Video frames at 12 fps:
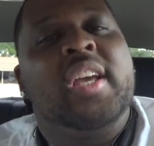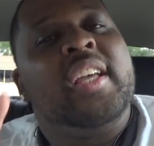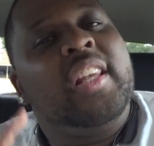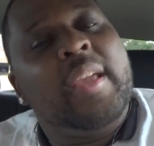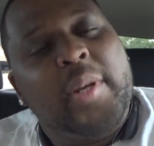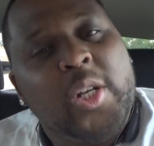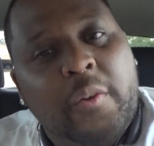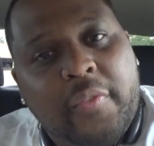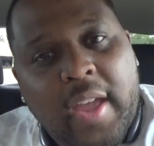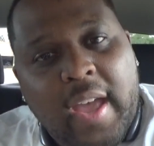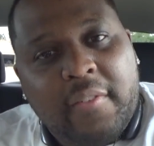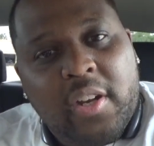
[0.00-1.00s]
Let me know if
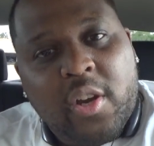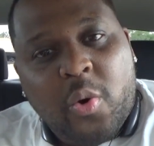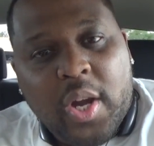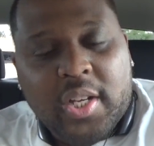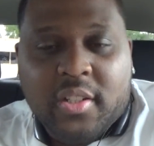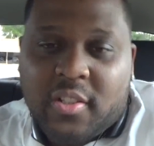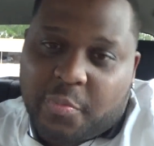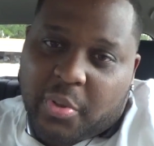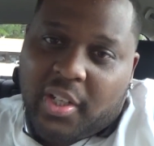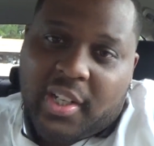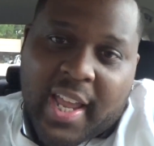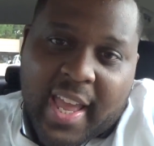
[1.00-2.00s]
you have any questions.
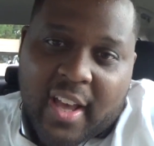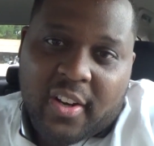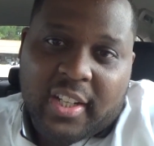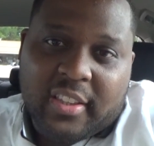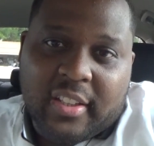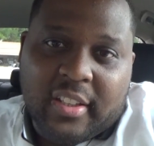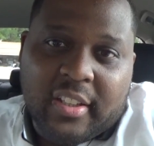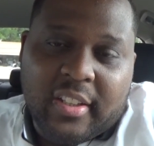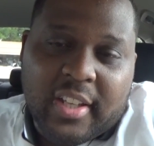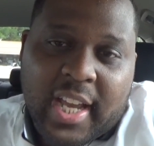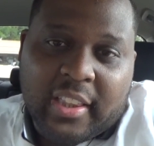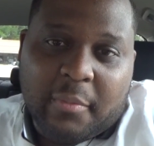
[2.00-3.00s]
Put it down at
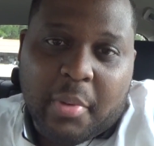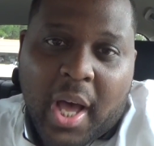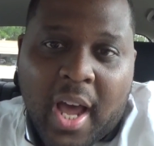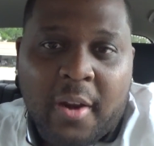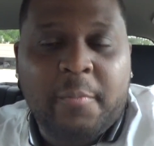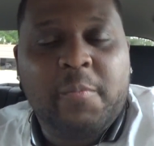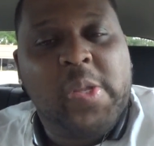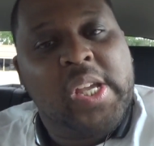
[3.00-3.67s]
the bottom,